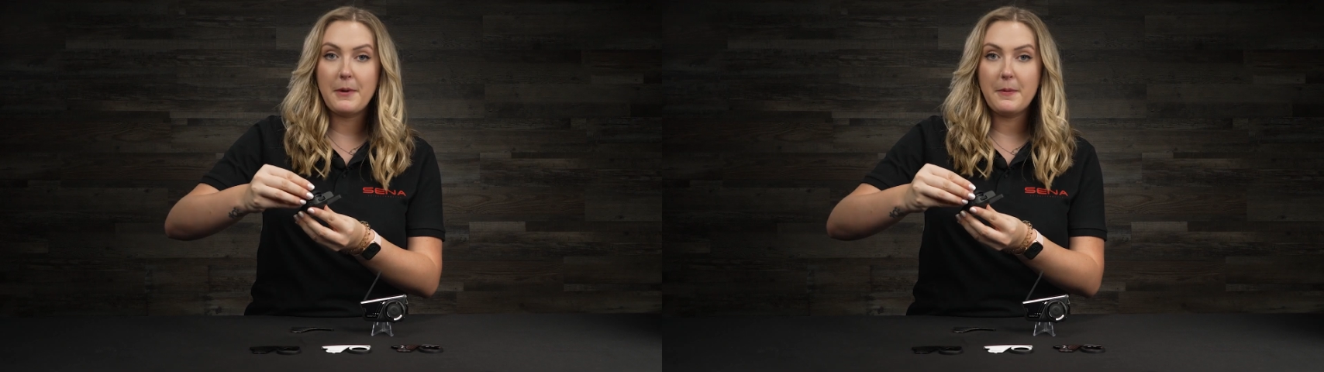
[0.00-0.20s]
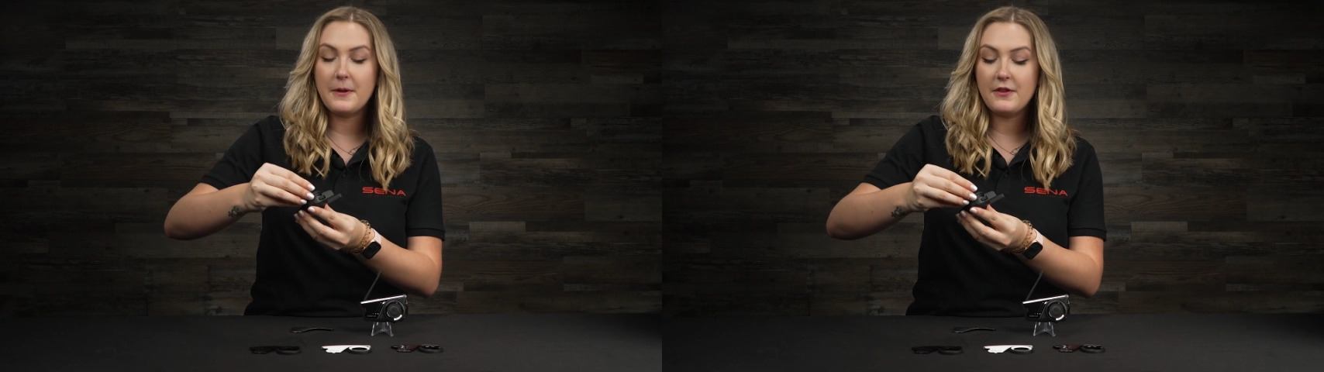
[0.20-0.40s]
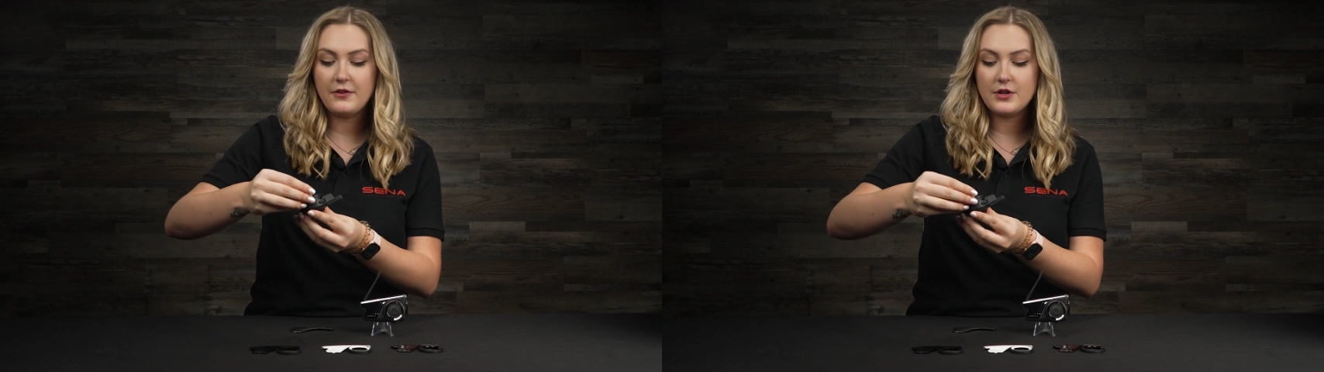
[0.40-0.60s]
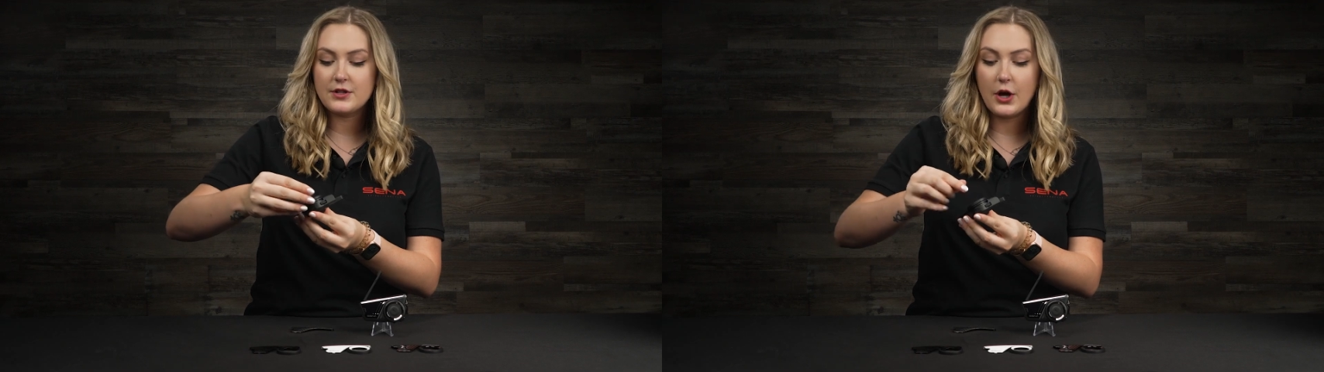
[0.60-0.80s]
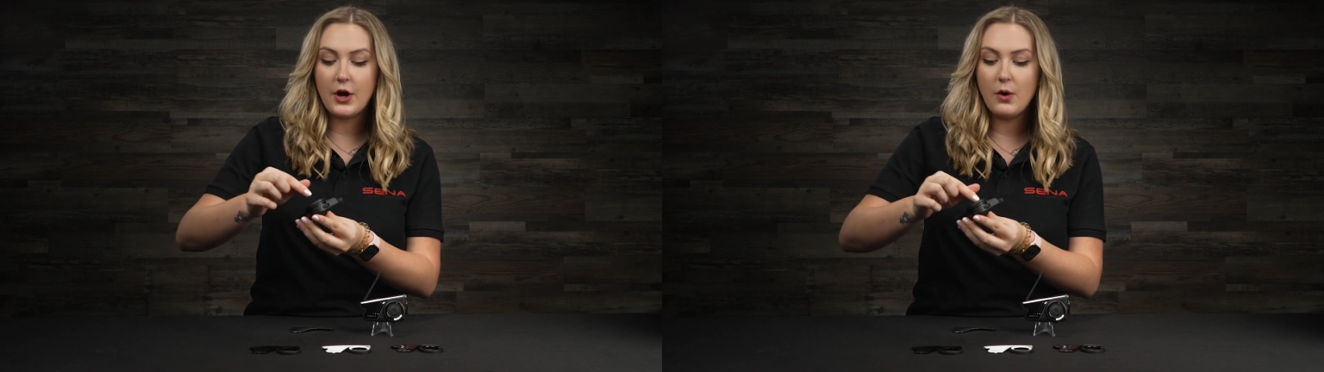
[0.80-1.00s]
up on the
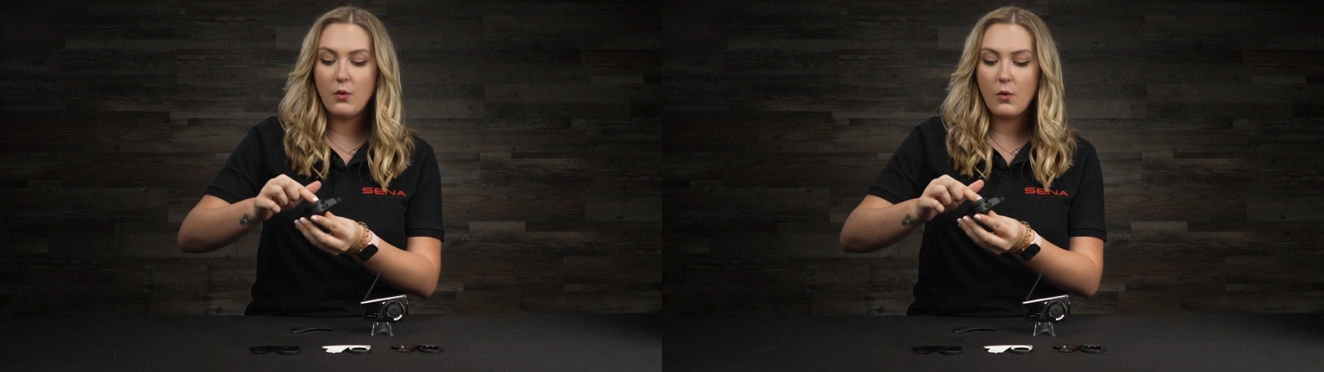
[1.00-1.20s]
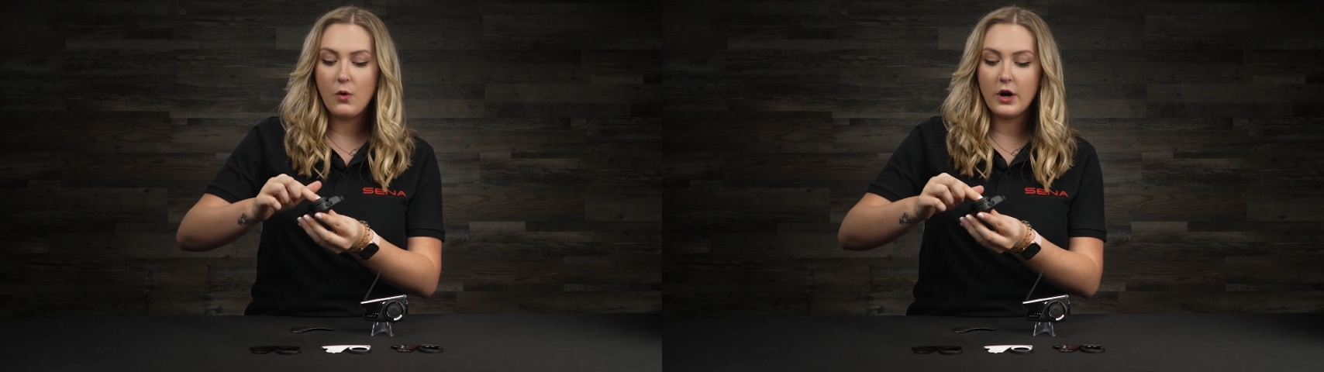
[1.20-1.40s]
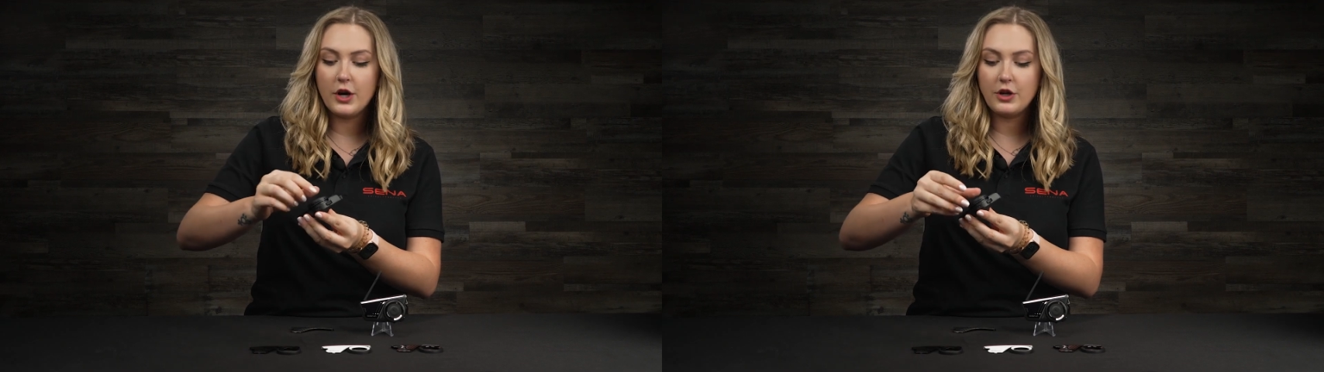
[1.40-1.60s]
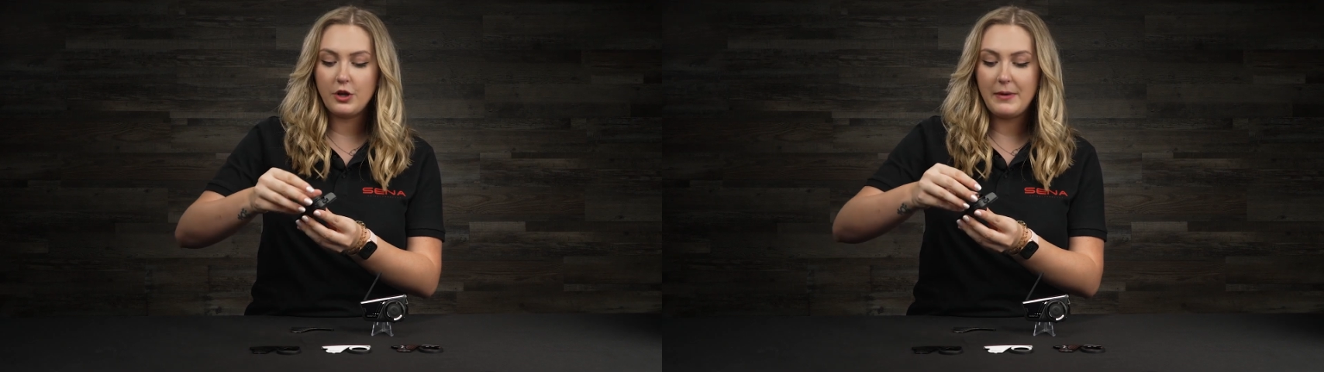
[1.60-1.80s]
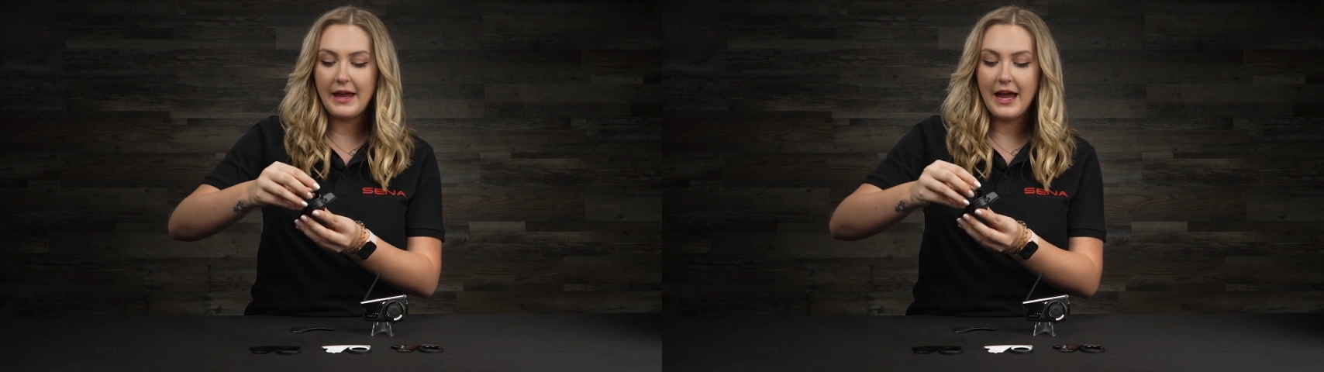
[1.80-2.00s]
first go, or
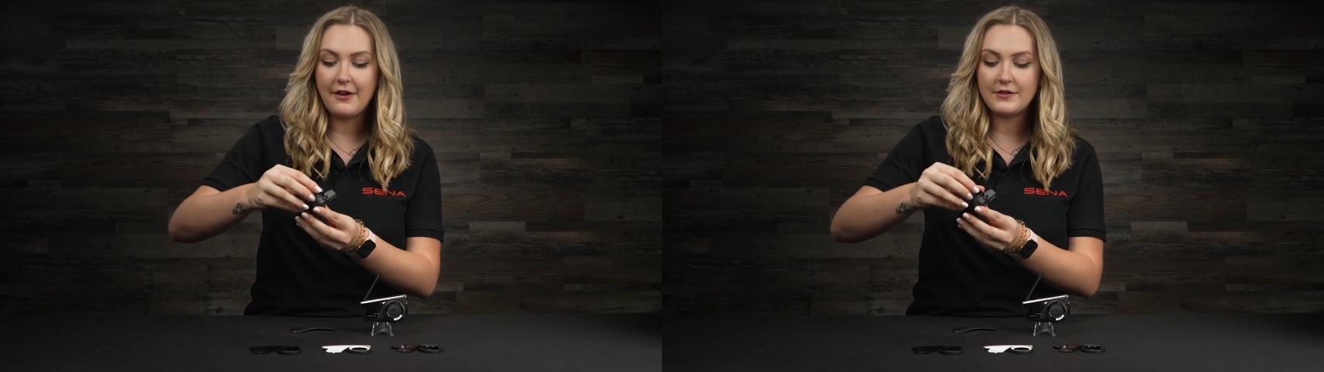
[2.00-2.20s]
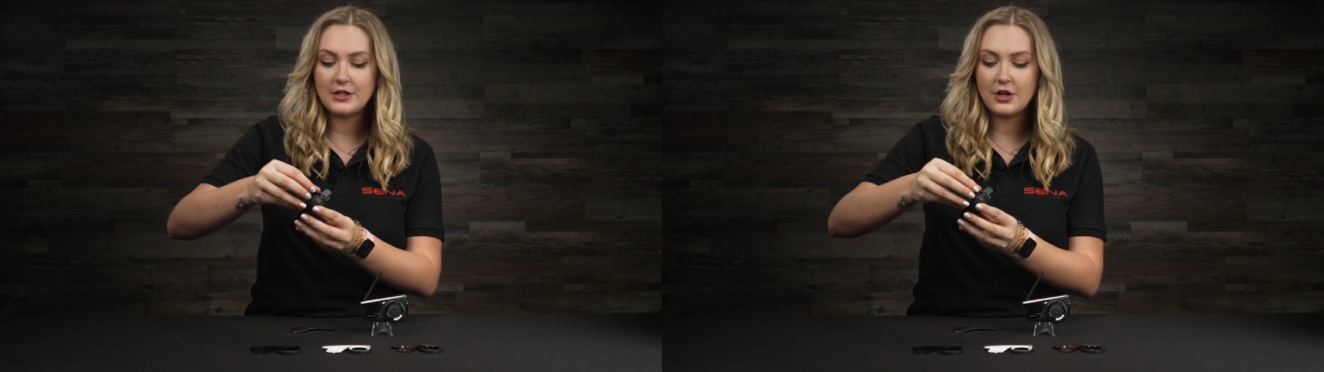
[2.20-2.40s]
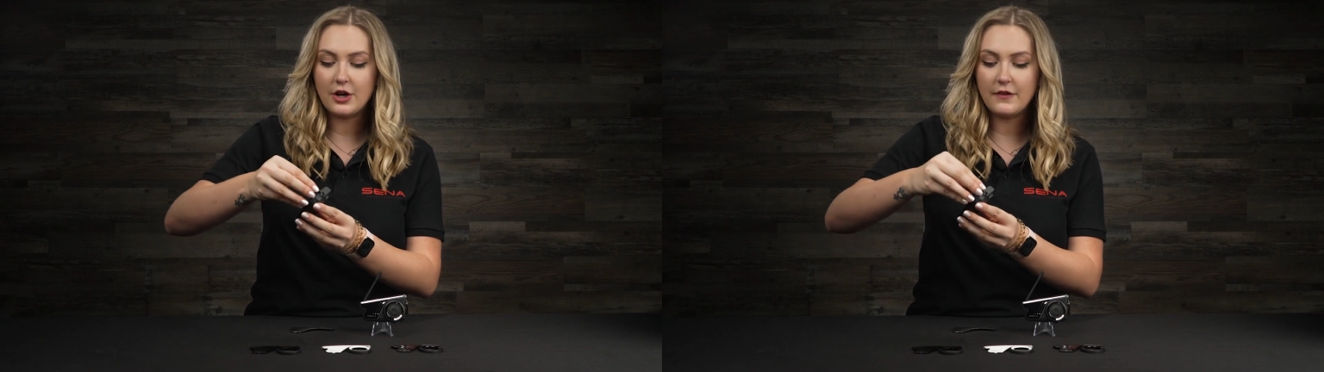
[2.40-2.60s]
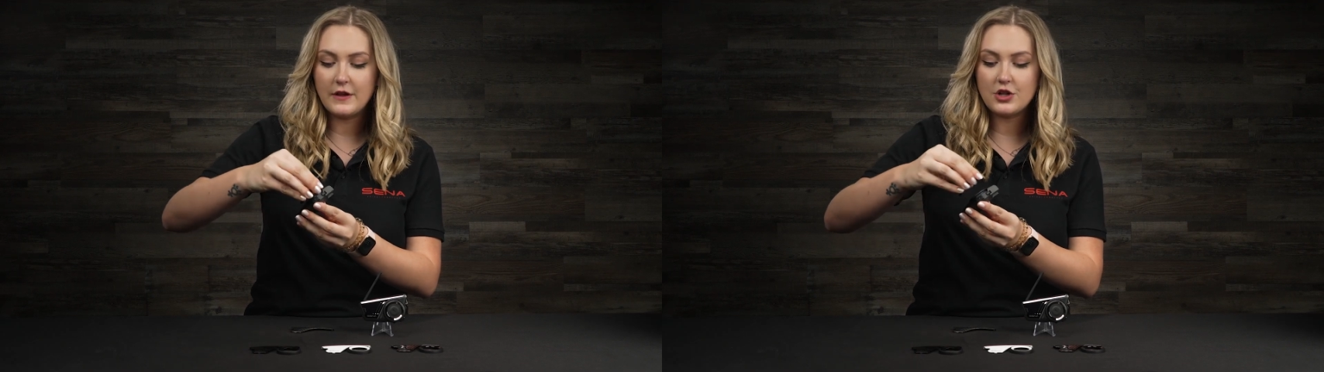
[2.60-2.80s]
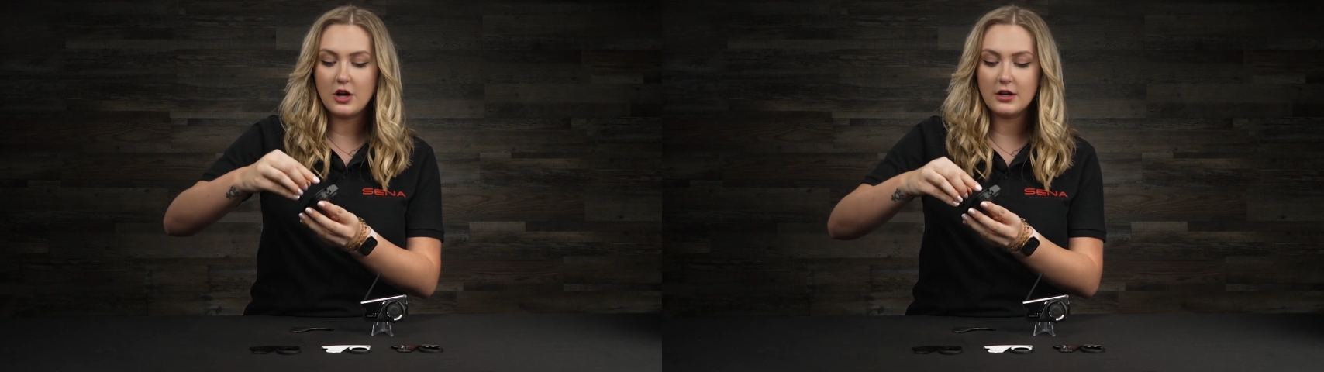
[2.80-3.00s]
you may have to turn the
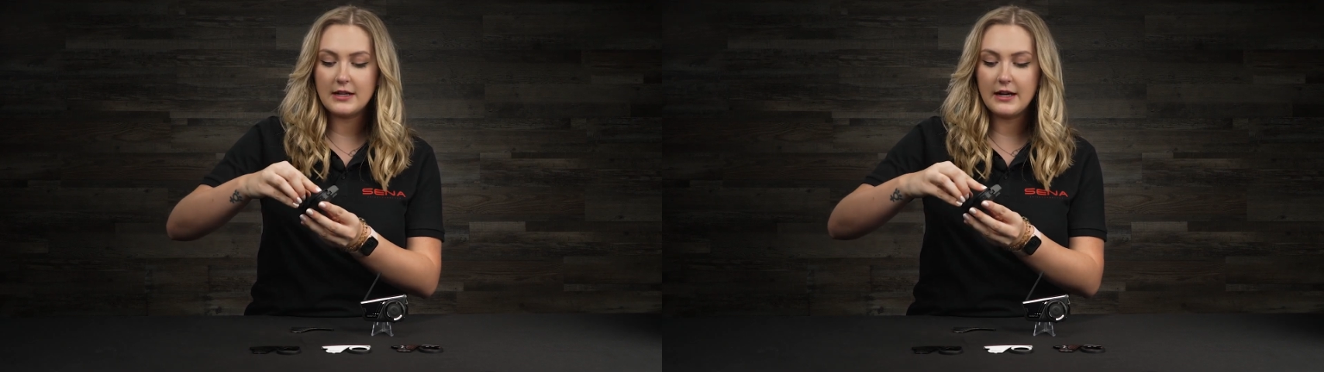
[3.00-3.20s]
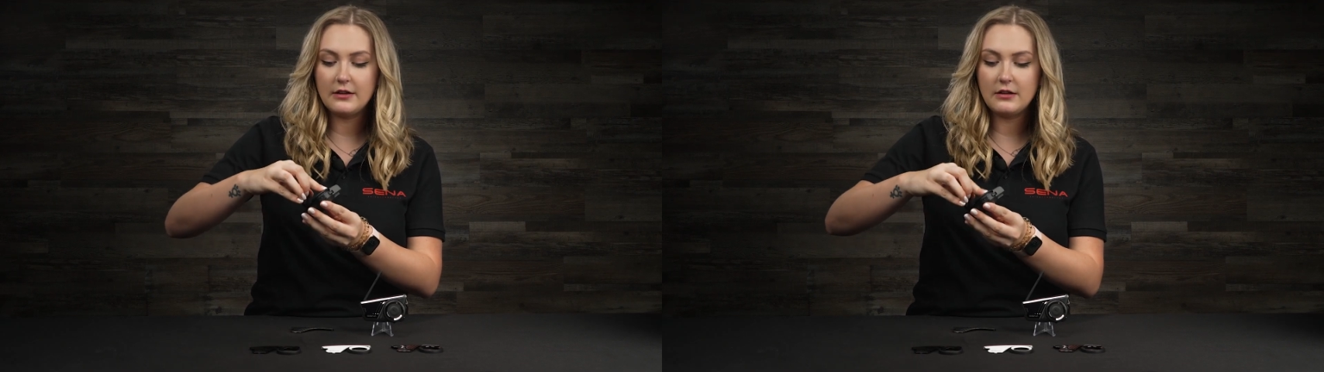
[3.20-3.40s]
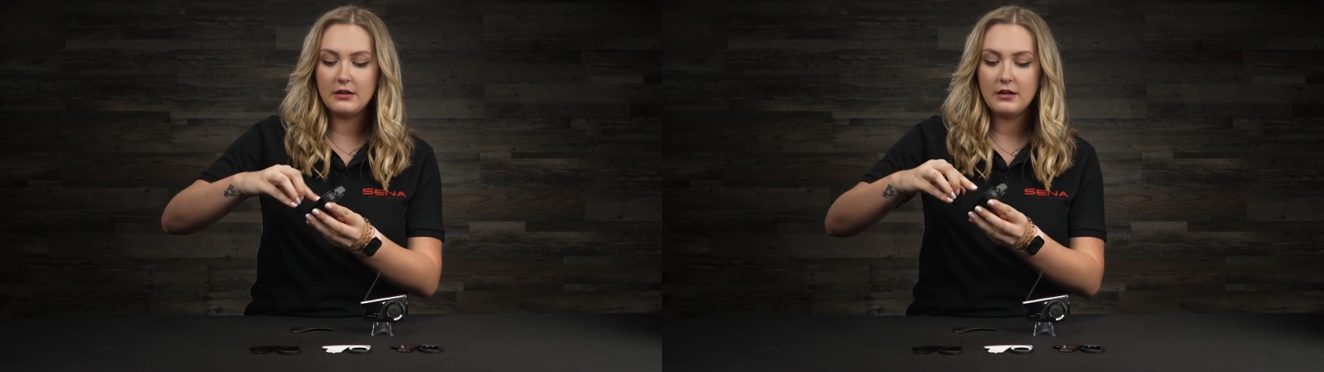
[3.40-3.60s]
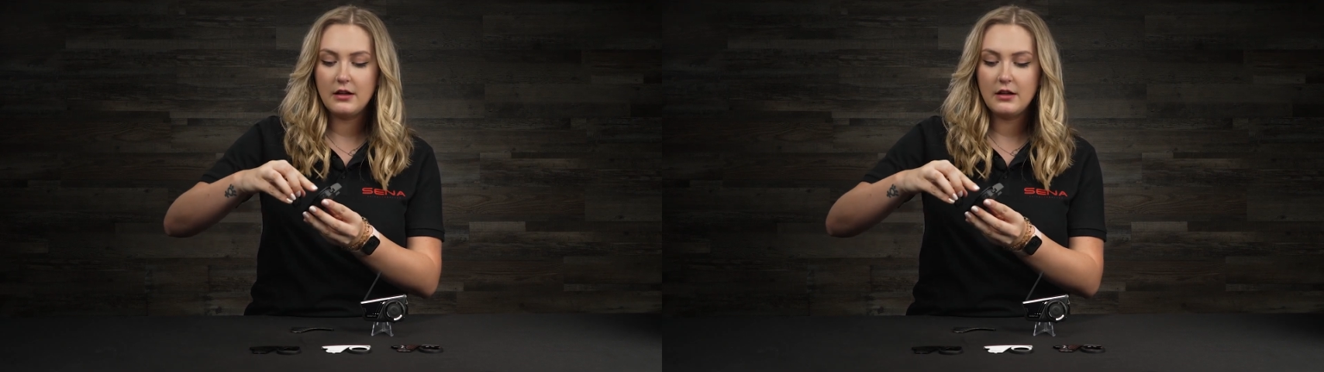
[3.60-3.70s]
jog dial